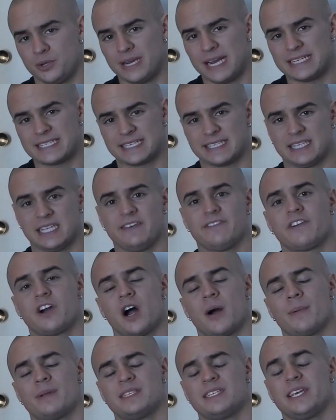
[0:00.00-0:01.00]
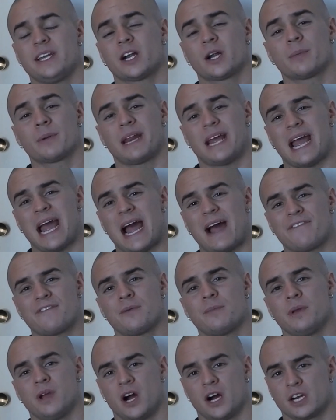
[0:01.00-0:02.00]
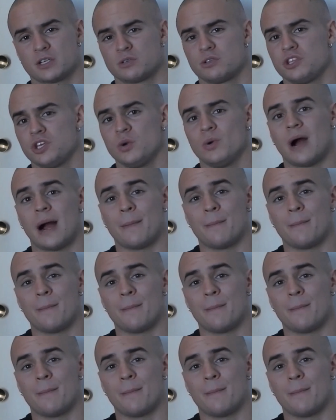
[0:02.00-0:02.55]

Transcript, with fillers: You guys can leave comments here, but I have to be honest with you,